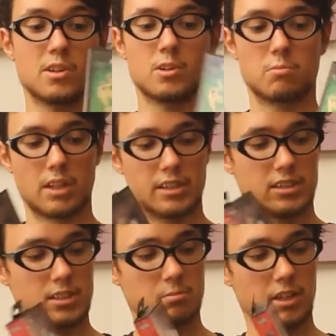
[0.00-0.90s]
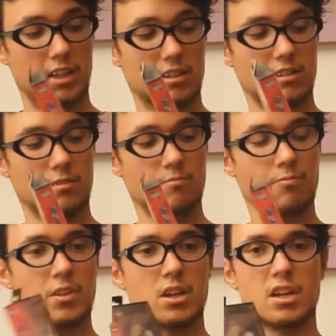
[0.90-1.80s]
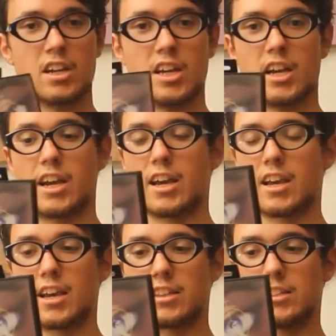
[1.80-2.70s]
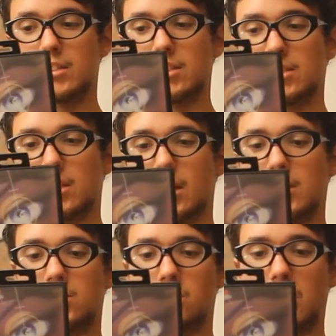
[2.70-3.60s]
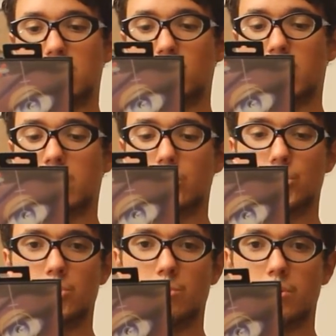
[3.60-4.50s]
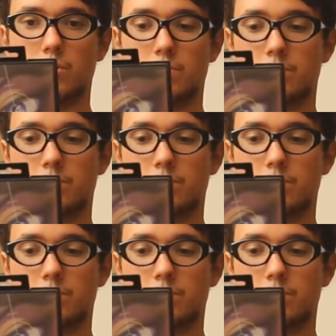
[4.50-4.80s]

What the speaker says: play as this man. And this is an isometric shooter.